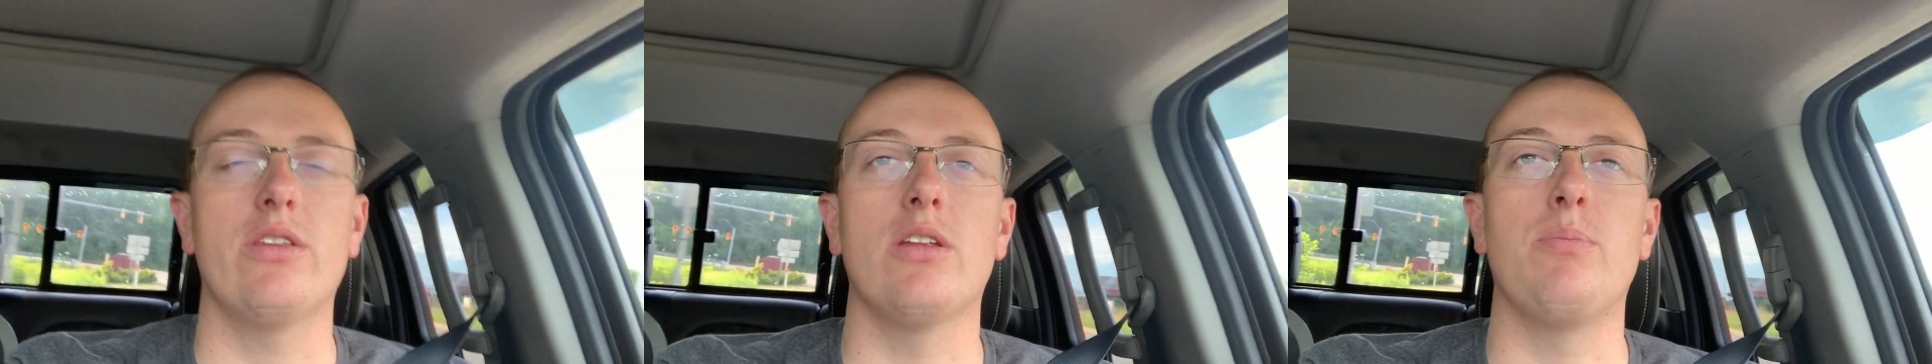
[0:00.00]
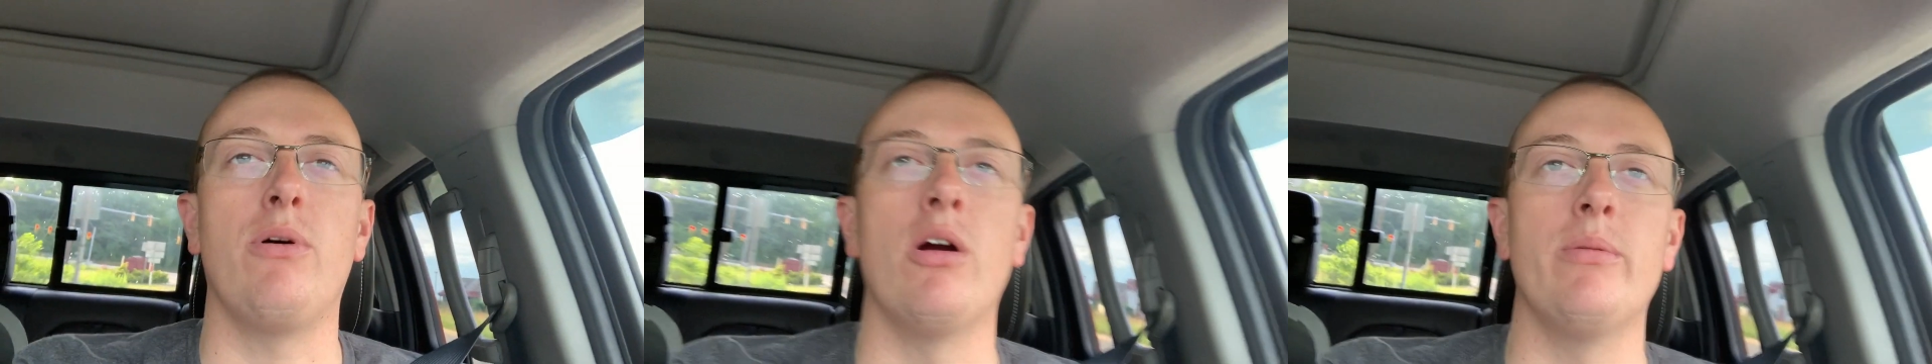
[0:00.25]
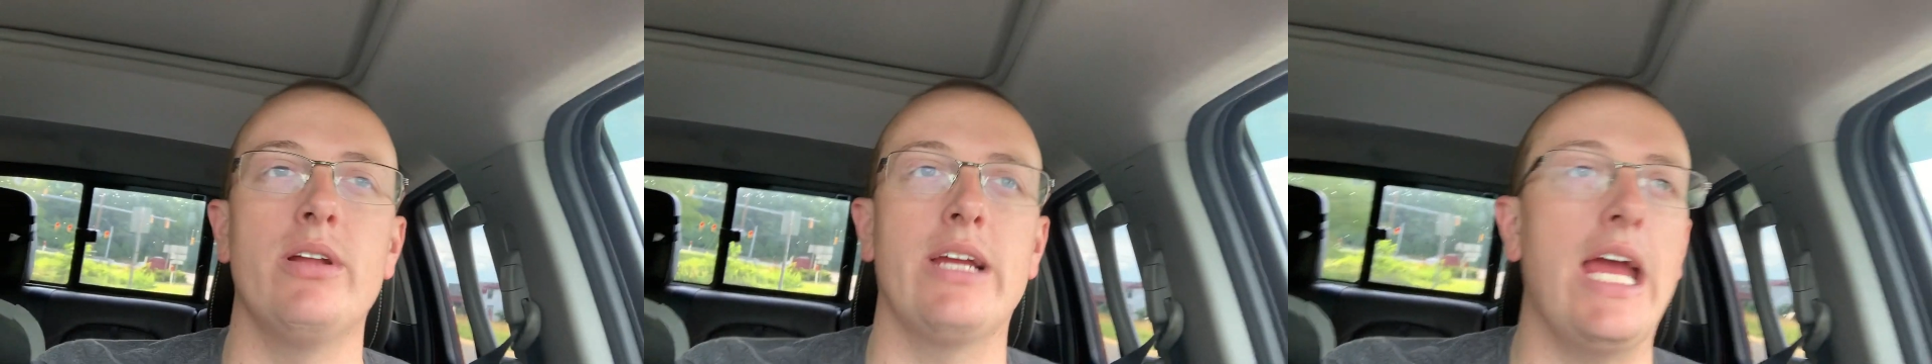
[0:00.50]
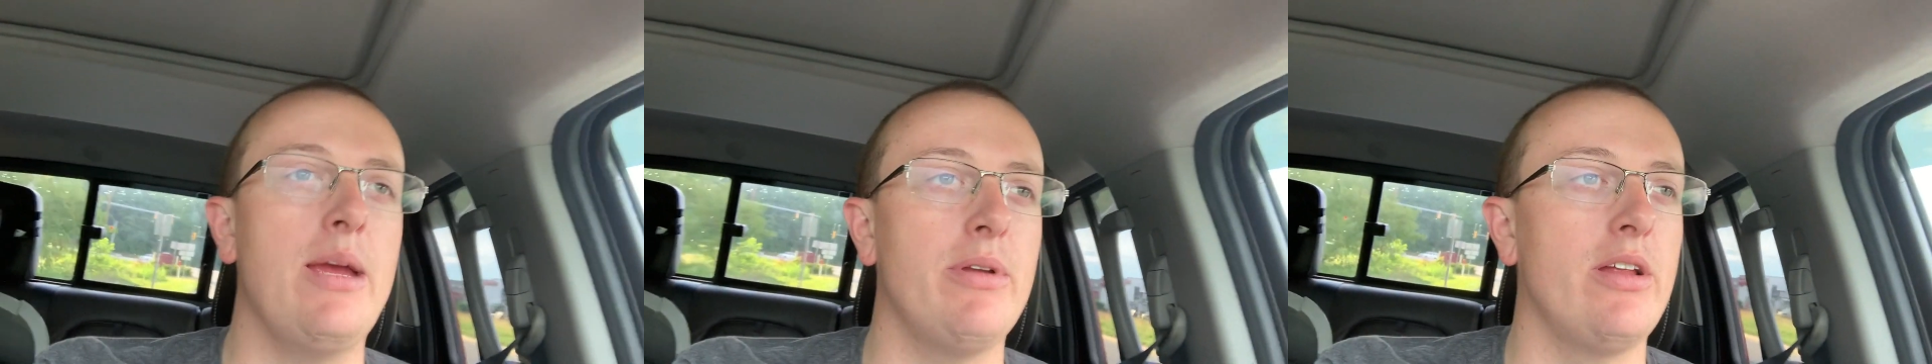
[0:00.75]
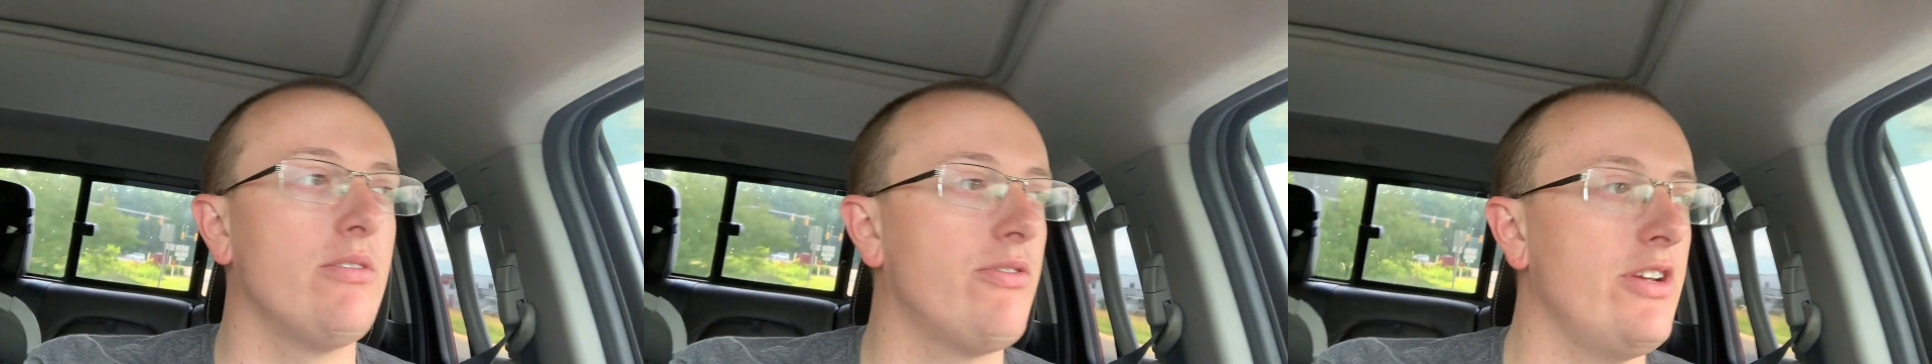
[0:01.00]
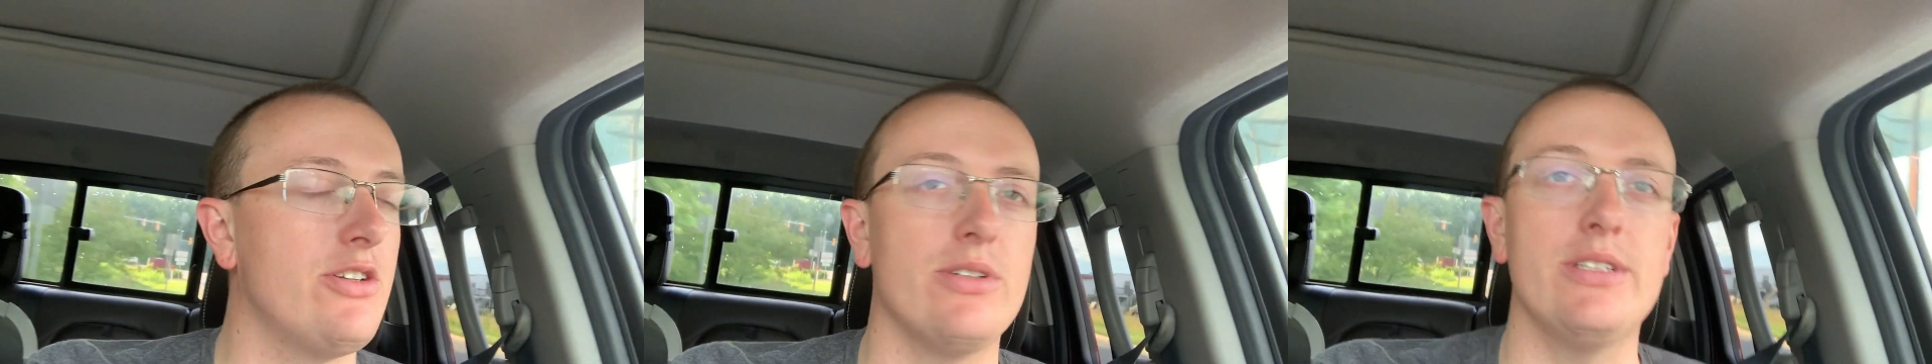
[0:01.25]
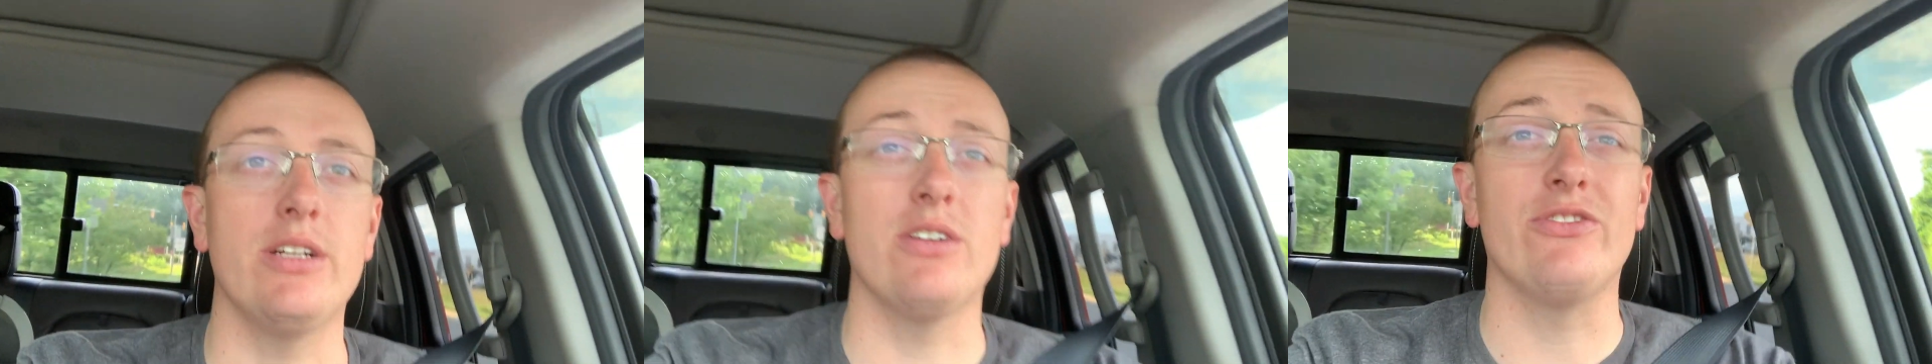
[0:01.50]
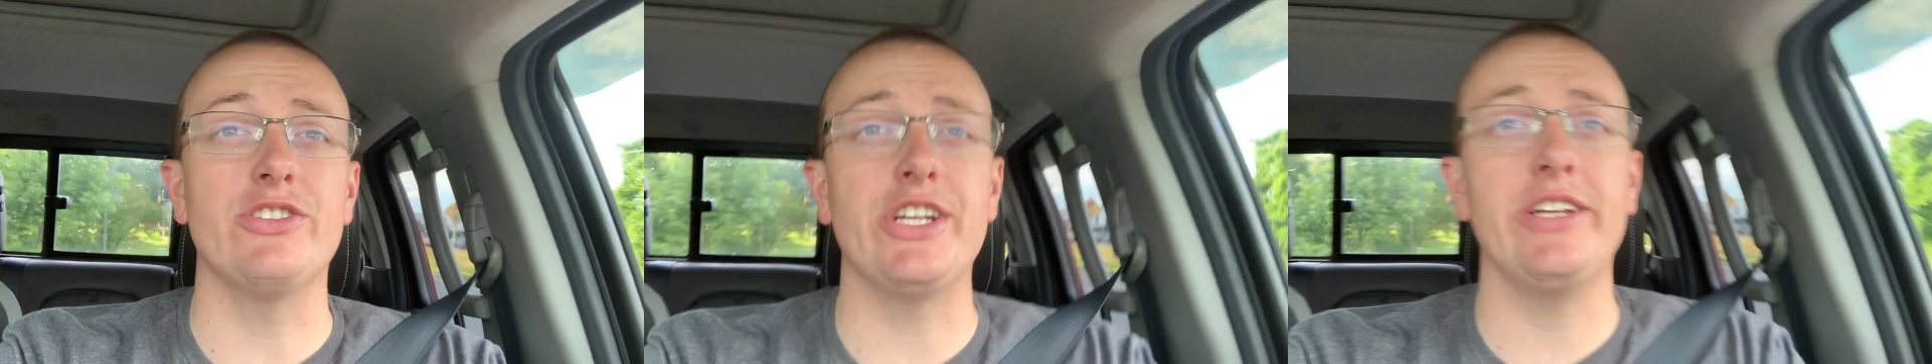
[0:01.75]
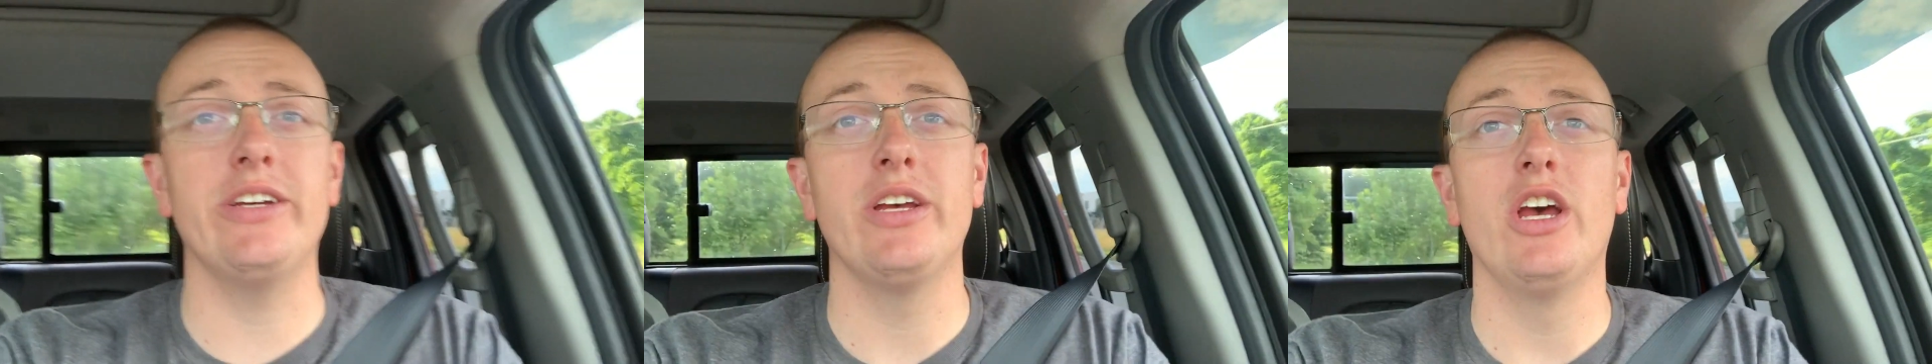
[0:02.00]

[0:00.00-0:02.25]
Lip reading: the Department of Game and Fisheries here in Virginia